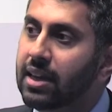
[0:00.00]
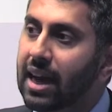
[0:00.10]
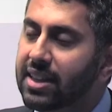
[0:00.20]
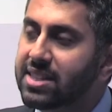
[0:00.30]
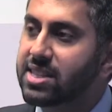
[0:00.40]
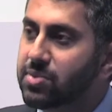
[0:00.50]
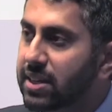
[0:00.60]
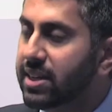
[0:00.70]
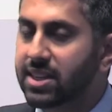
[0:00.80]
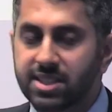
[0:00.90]
And this is
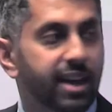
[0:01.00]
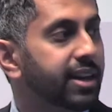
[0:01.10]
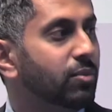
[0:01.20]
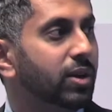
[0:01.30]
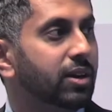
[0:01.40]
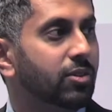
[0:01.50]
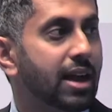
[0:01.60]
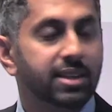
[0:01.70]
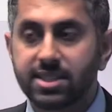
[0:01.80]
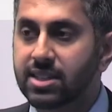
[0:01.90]
really exciting, where
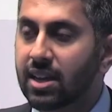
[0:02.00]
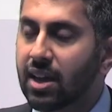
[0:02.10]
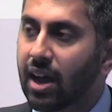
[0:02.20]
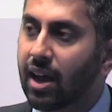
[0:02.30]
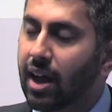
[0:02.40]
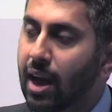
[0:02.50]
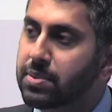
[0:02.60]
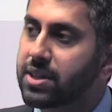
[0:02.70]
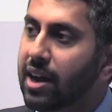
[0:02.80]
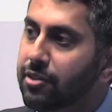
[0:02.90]
grants
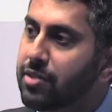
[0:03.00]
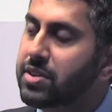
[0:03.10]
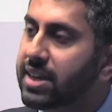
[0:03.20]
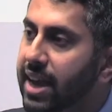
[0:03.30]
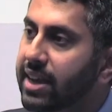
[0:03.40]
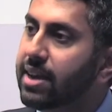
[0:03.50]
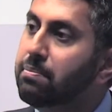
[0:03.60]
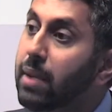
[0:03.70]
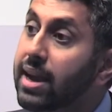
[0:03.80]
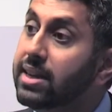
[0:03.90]
up to 150K
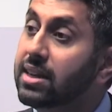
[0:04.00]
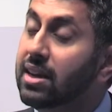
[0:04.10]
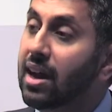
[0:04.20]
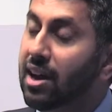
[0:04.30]
get made